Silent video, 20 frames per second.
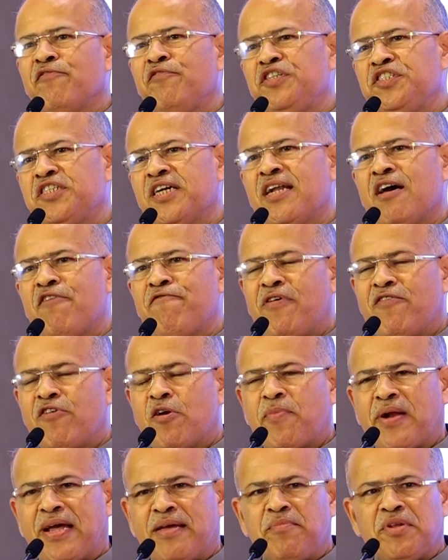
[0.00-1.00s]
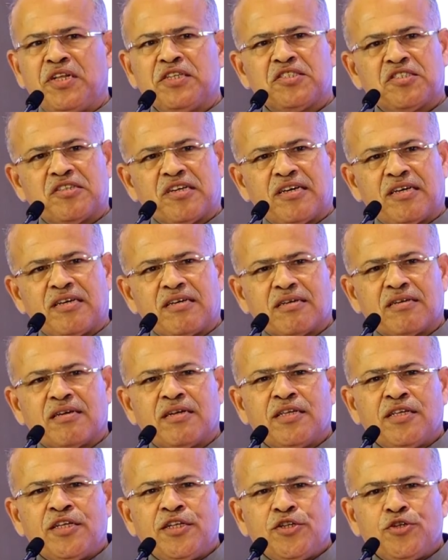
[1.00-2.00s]
It is the vision of our Prime
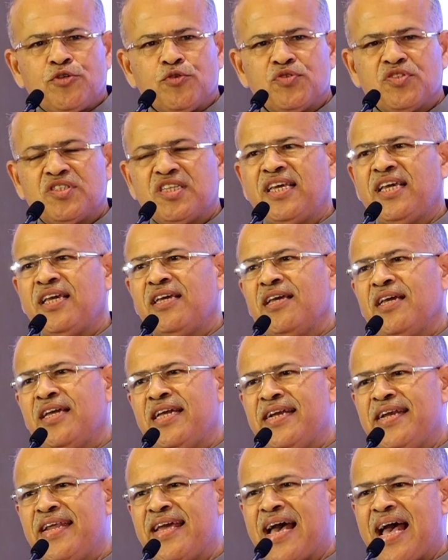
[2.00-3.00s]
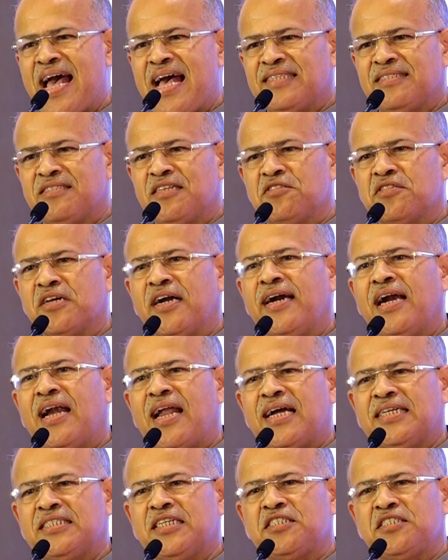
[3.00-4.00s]
Minister to see India as
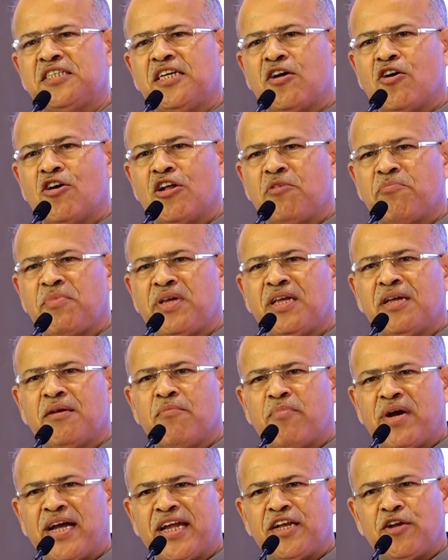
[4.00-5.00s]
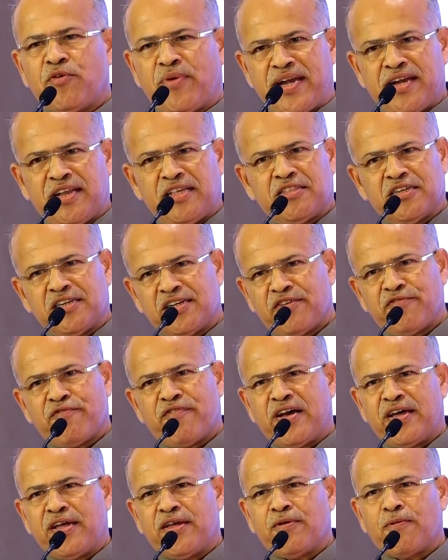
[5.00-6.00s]
the third largest economy by
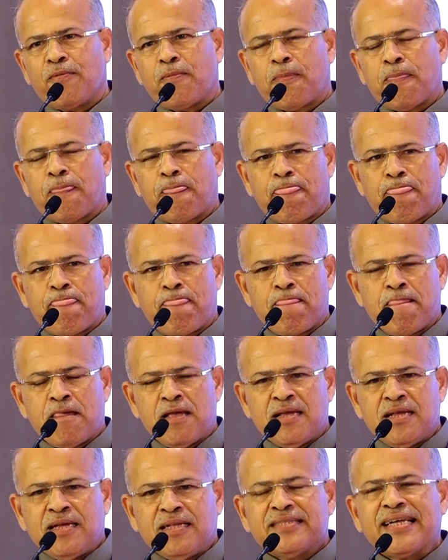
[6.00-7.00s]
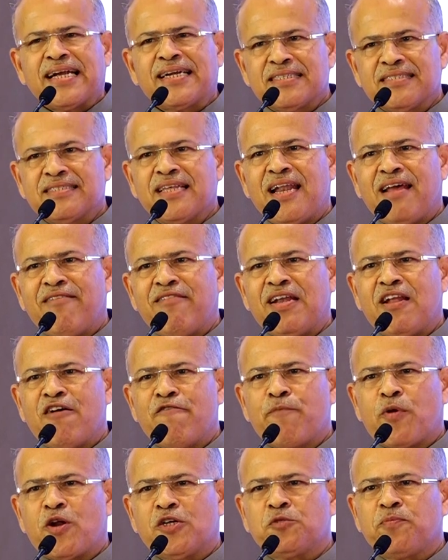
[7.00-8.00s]
2035. That is
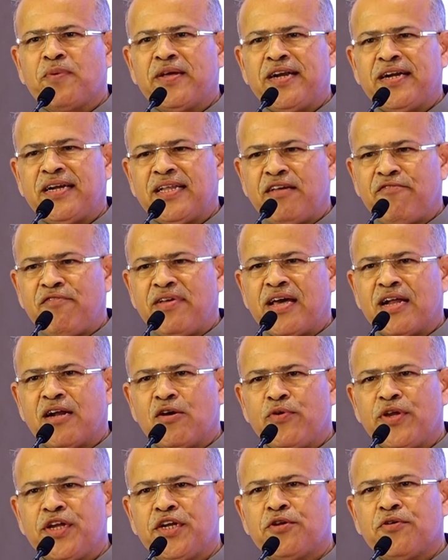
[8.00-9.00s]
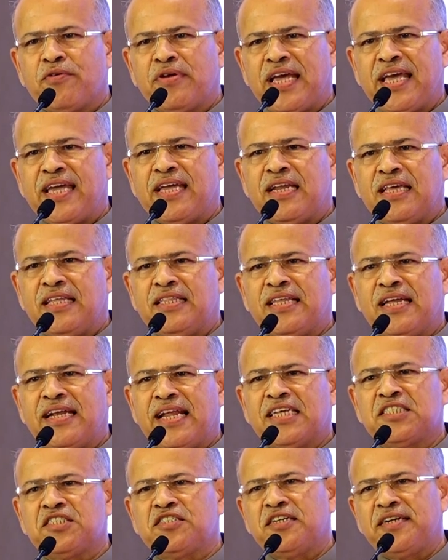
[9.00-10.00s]
the level of prosperity we are going to
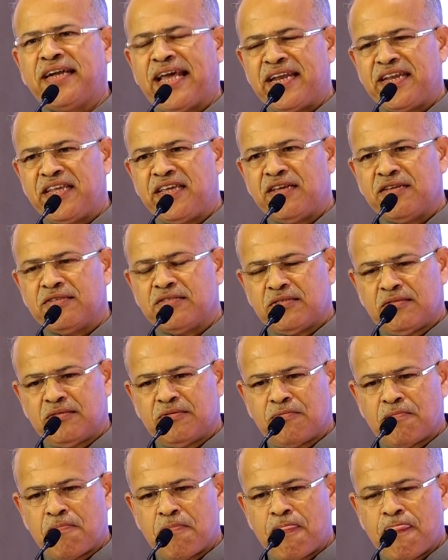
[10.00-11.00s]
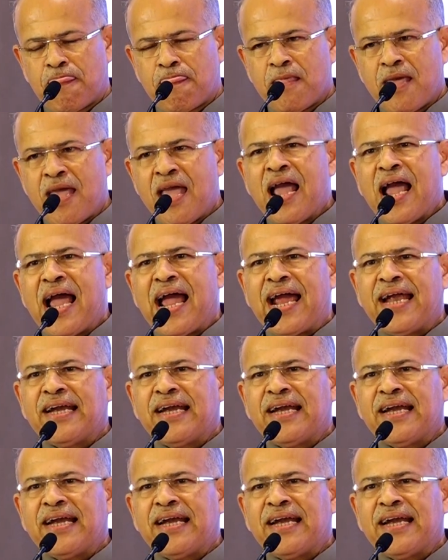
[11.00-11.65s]
gain in the next 10 years.